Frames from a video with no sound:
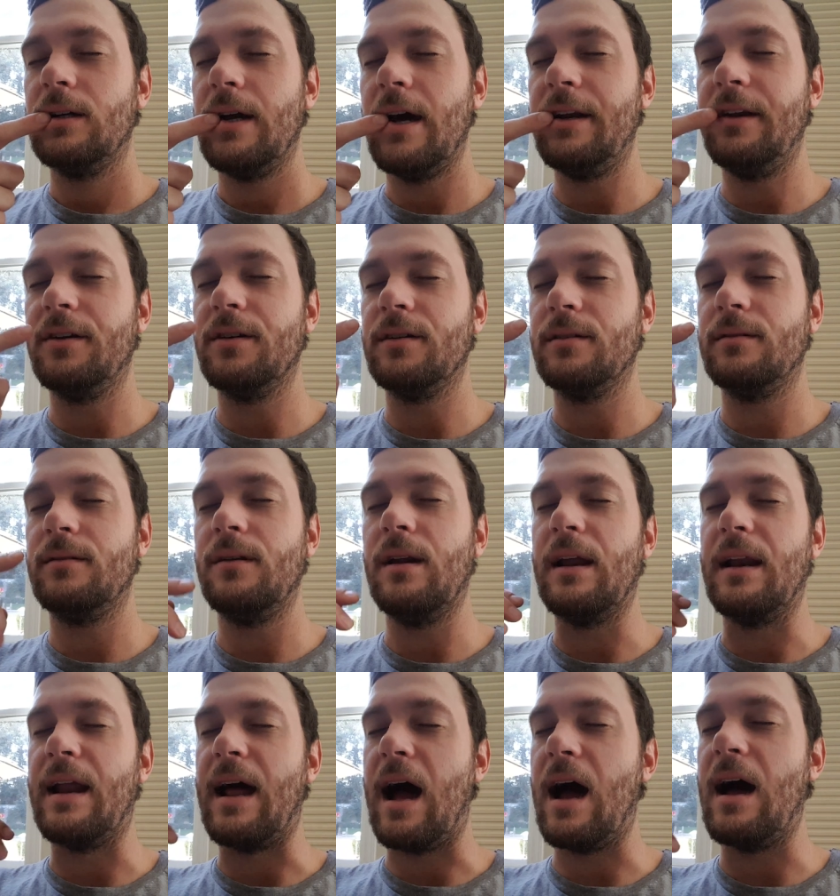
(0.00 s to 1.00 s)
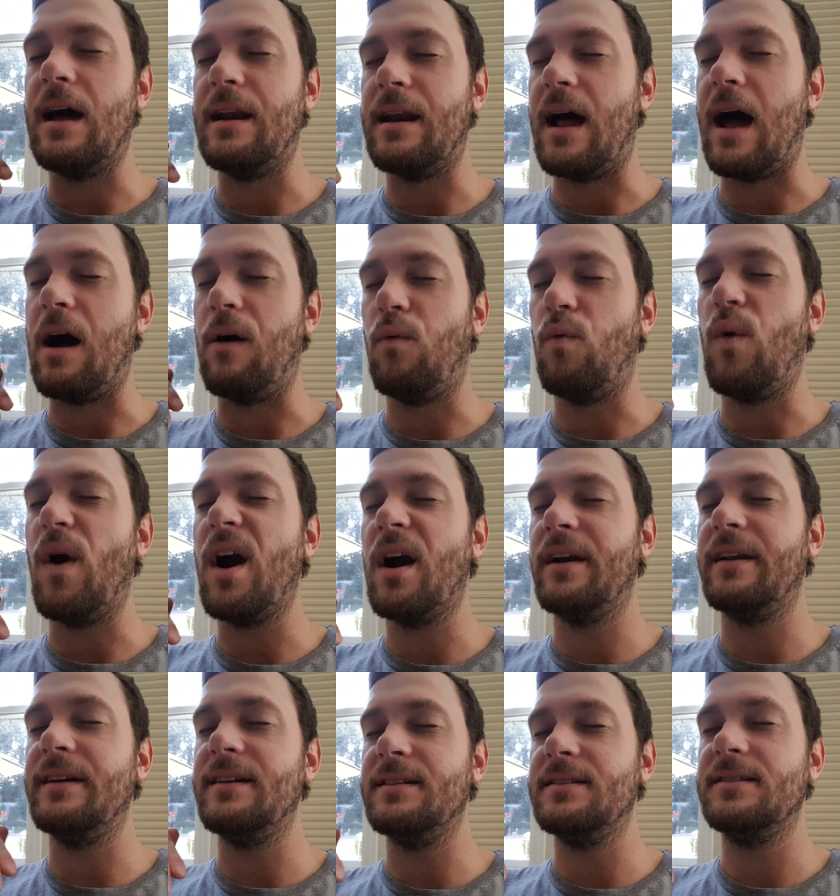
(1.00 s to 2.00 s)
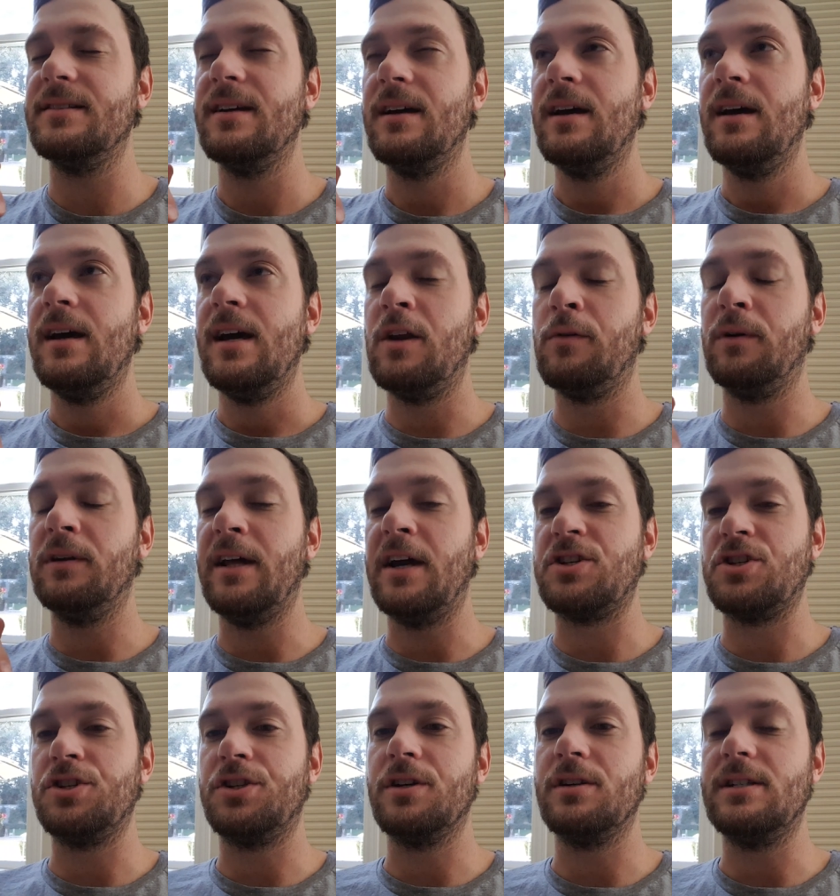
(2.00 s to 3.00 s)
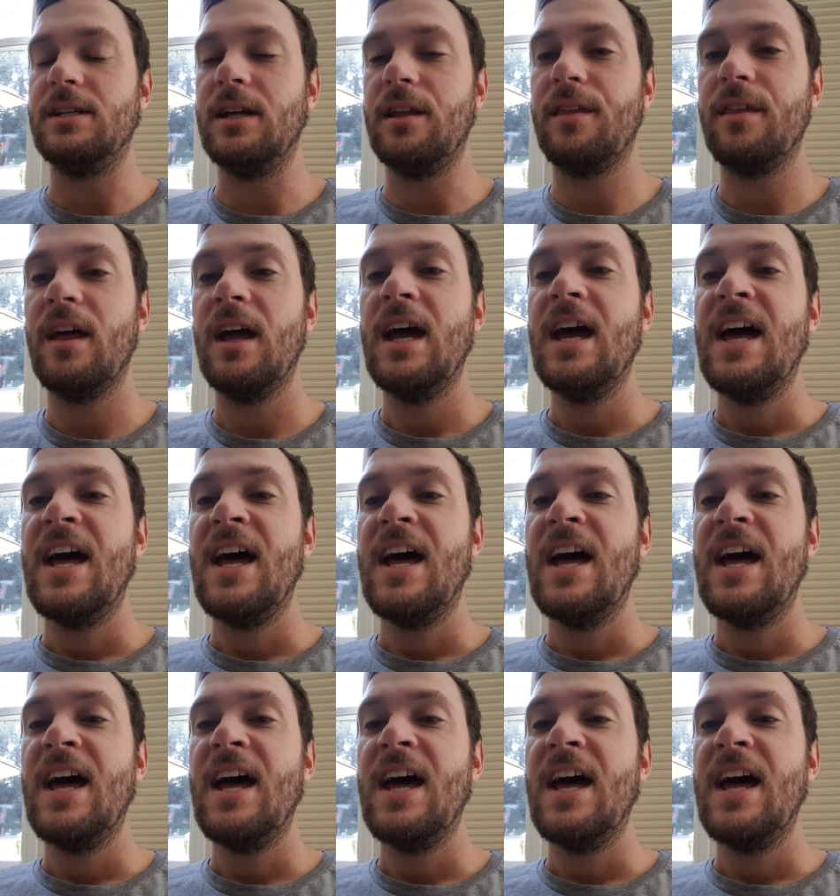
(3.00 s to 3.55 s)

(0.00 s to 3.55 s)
and your and and where it is in relation to your teeth.